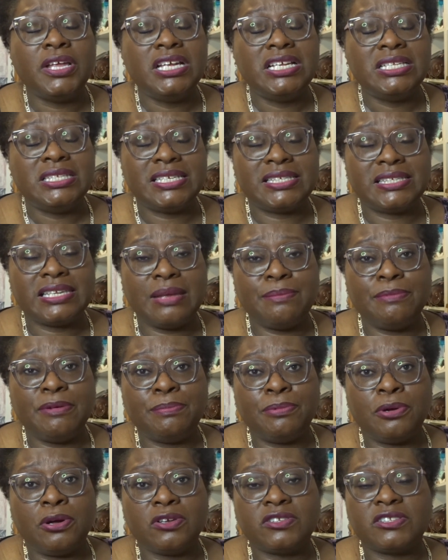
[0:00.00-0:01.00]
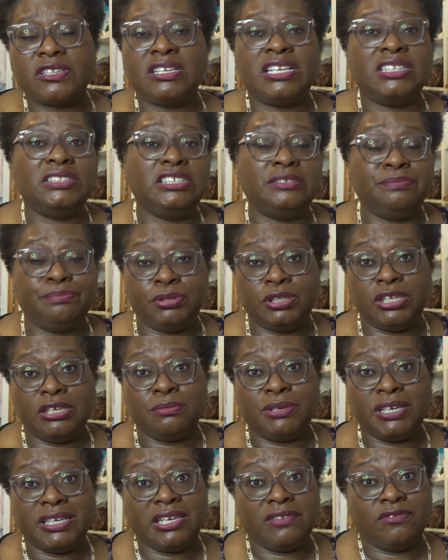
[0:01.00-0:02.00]
December box, and I did put it in
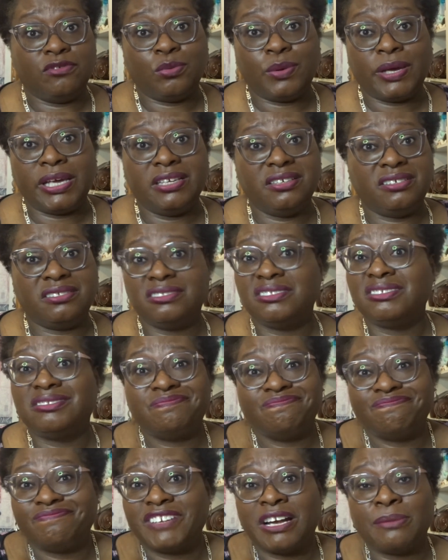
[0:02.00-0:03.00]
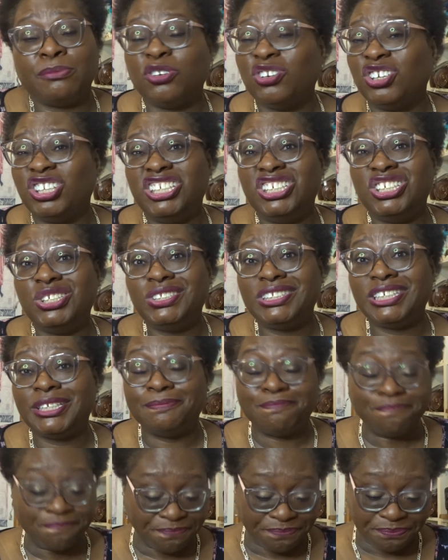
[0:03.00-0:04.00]
my giveaway because I'm not going to use
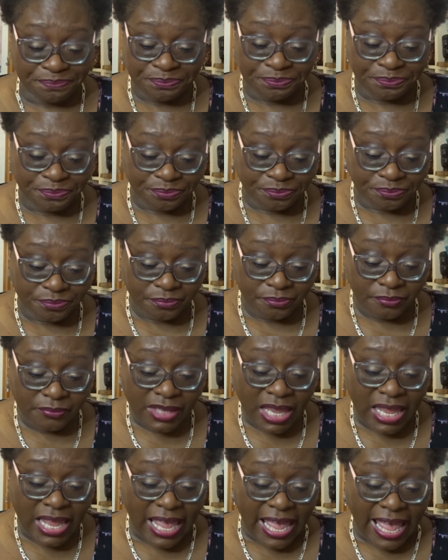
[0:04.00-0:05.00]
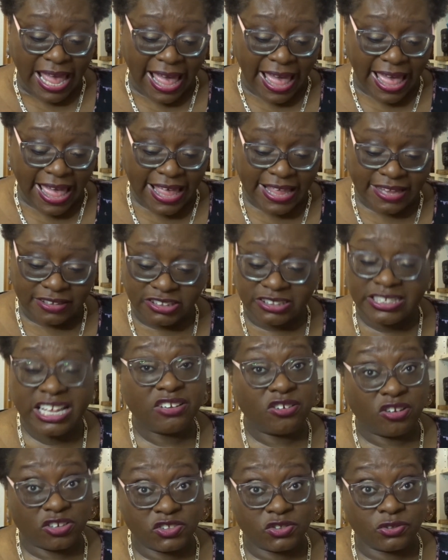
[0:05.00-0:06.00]
it. And so
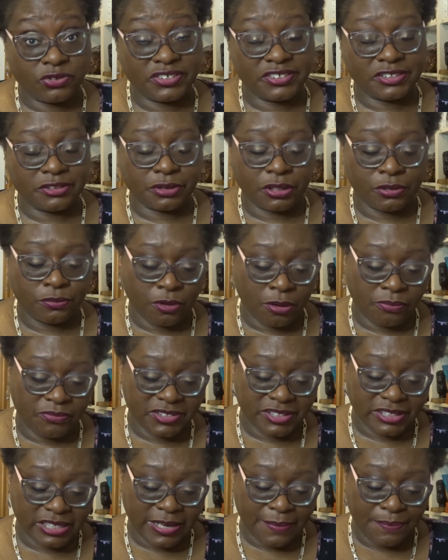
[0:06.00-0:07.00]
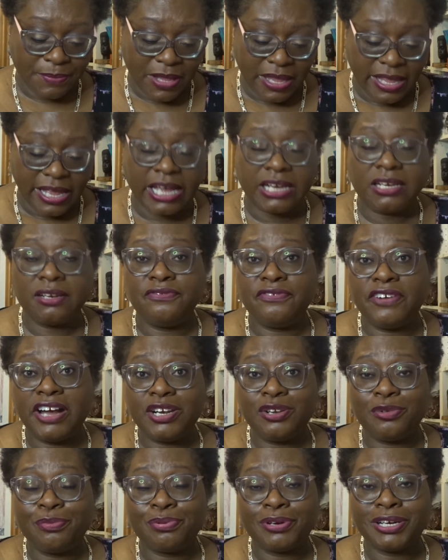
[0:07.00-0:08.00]
that got a score of 0, obviously. And the
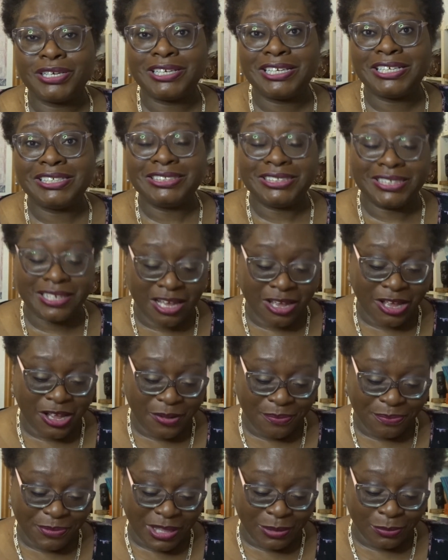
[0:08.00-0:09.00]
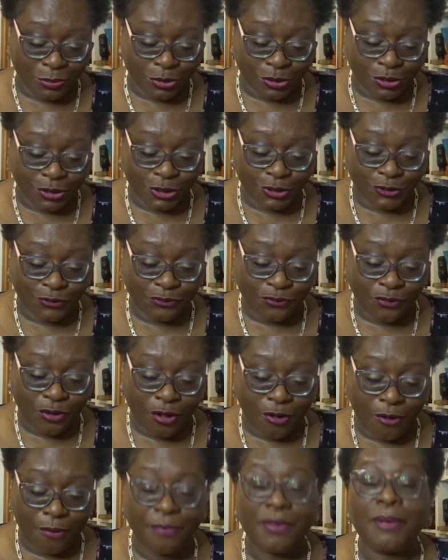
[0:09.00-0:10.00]
final product, it was
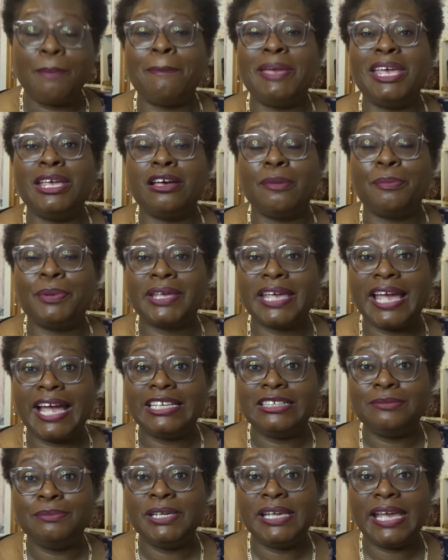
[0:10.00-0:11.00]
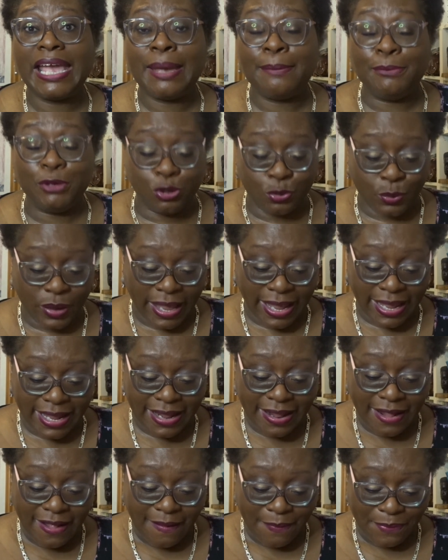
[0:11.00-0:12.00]
from Makeup Academy,
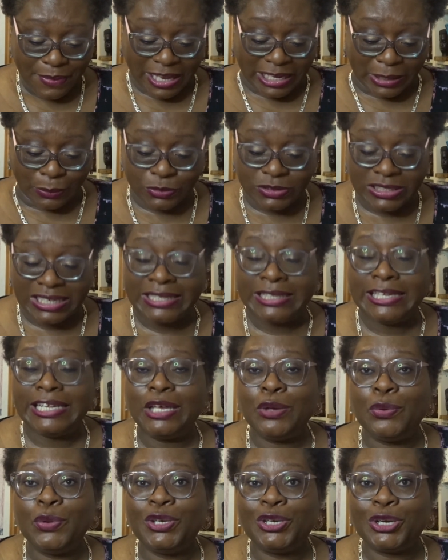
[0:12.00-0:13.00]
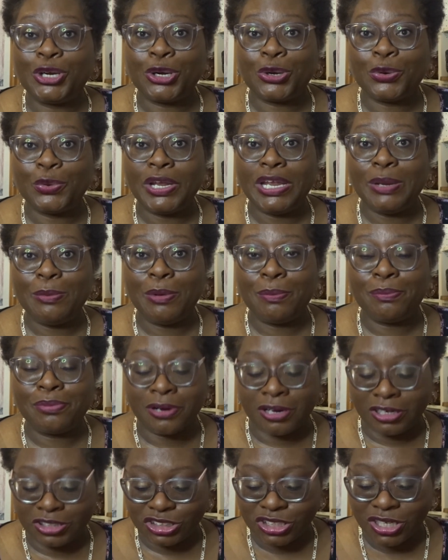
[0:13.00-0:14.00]
MUA, and it was a liquid cream
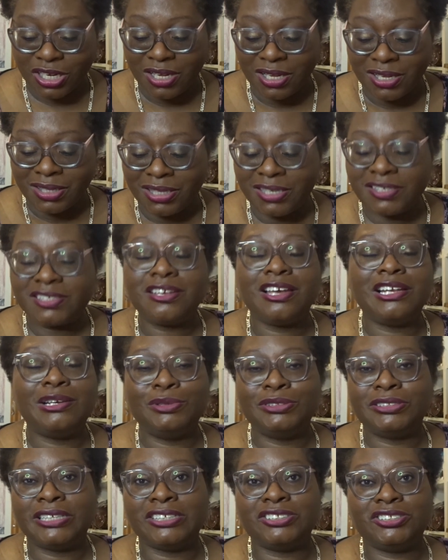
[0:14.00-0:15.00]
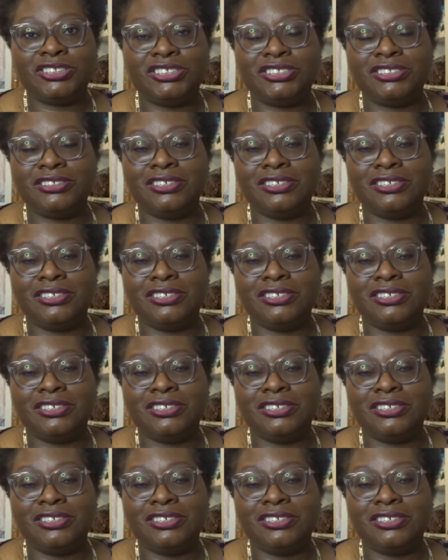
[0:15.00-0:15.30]
brush. This colour was actually...